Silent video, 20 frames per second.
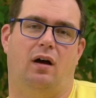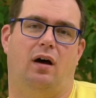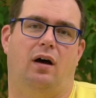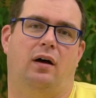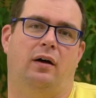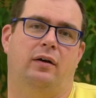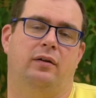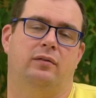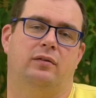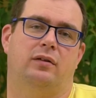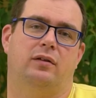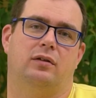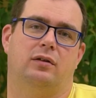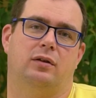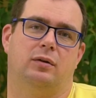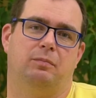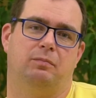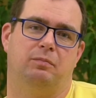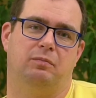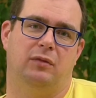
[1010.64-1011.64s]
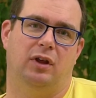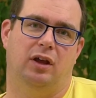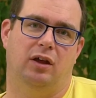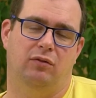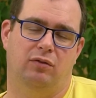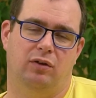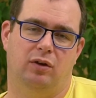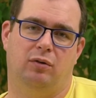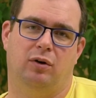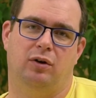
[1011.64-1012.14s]
And
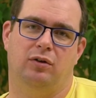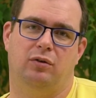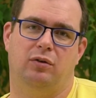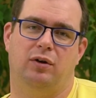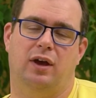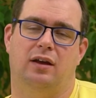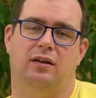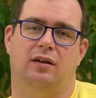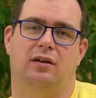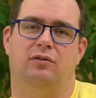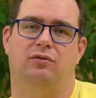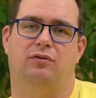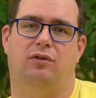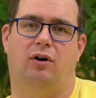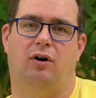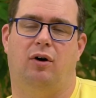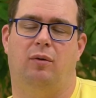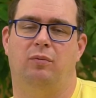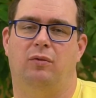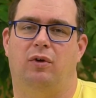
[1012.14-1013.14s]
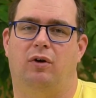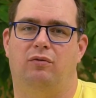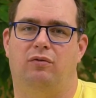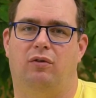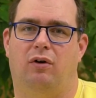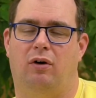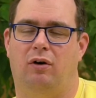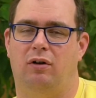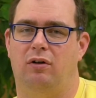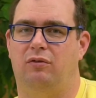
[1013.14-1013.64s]
if you want to get informed of
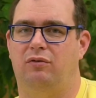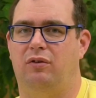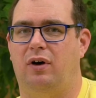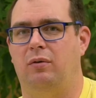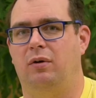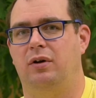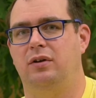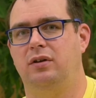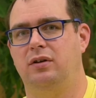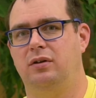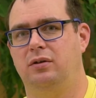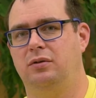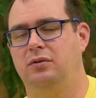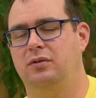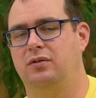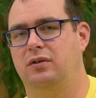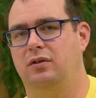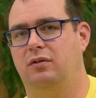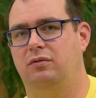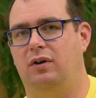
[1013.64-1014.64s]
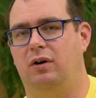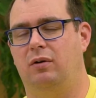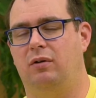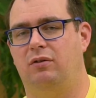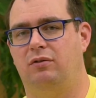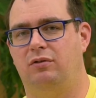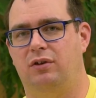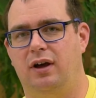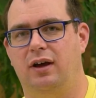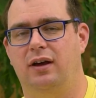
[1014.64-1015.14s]
all of our news, of
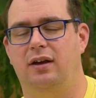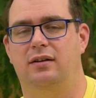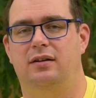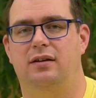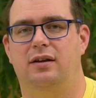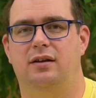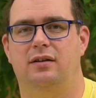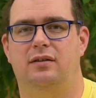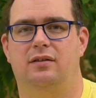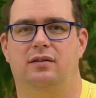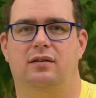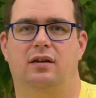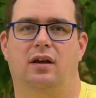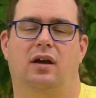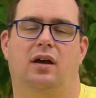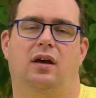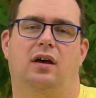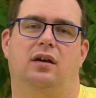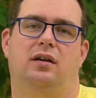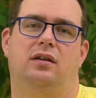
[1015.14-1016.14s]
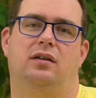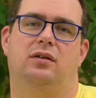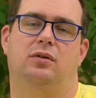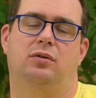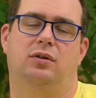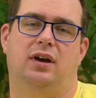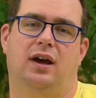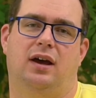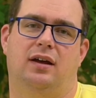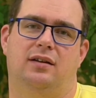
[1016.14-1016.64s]
our varieties,
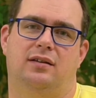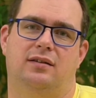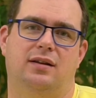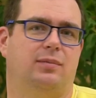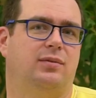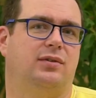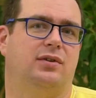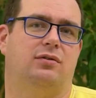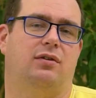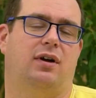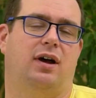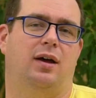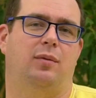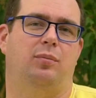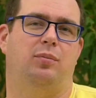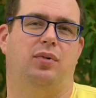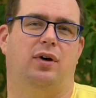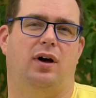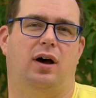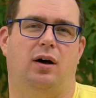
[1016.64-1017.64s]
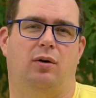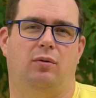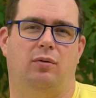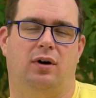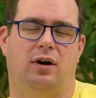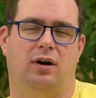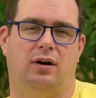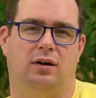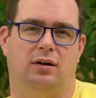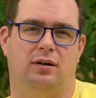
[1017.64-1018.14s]
you can subscribe
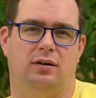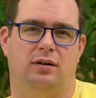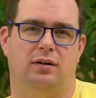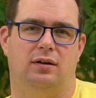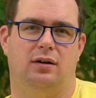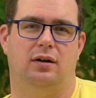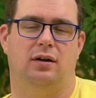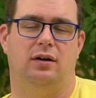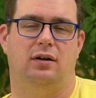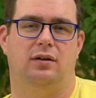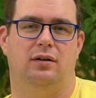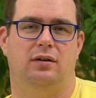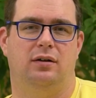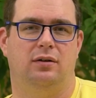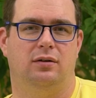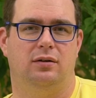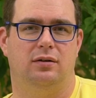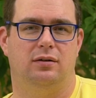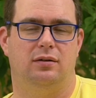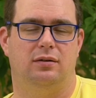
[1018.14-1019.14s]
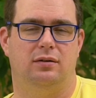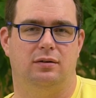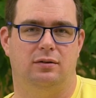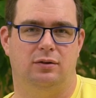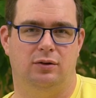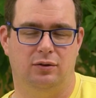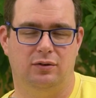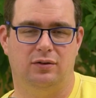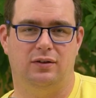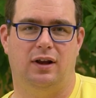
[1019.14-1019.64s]
our
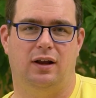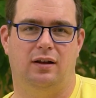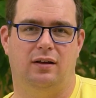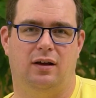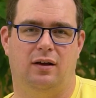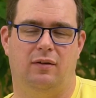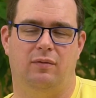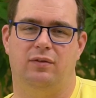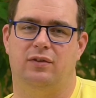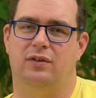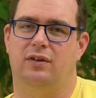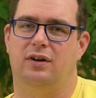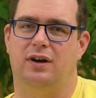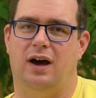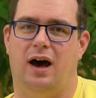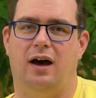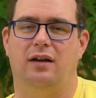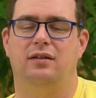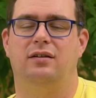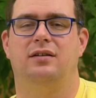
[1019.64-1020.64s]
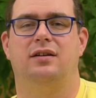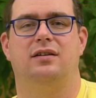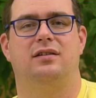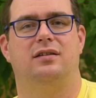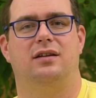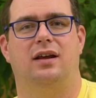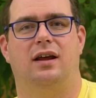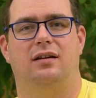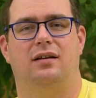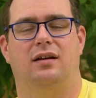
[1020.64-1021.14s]
newsletter, the Gardener's
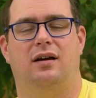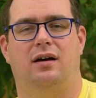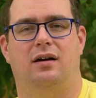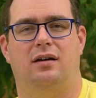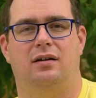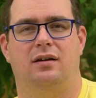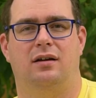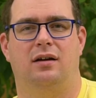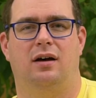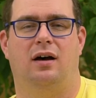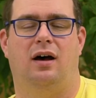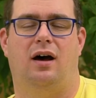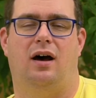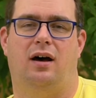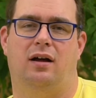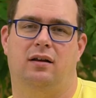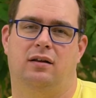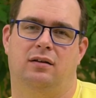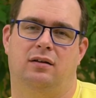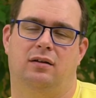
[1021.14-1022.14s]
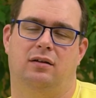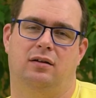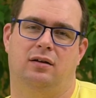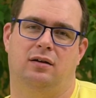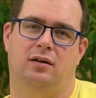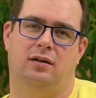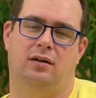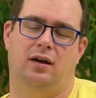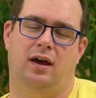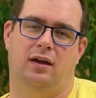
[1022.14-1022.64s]
Letter,
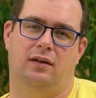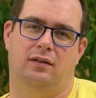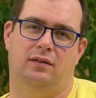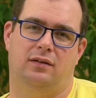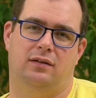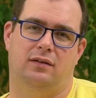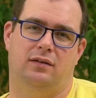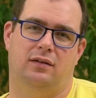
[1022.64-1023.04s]
at